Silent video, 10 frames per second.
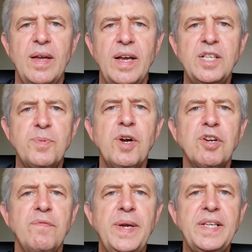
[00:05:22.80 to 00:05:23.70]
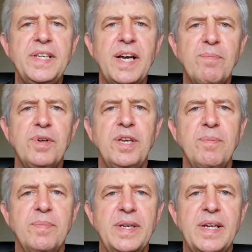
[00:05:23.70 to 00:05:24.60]
and spoke of meeting up with
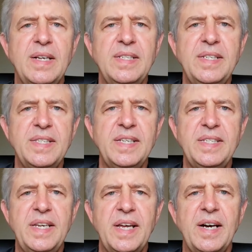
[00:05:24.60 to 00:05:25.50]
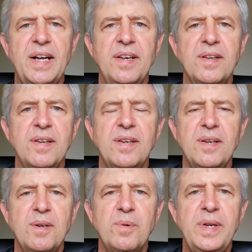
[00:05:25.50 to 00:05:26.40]
him in 1969,
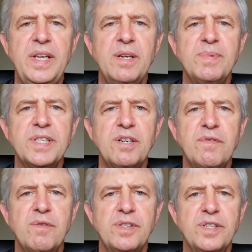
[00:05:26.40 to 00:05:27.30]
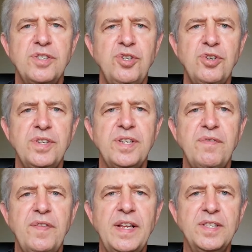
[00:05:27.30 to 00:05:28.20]
when he himself was a student at
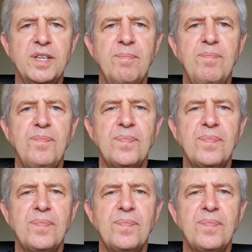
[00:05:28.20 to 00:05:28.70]
FEDSIM.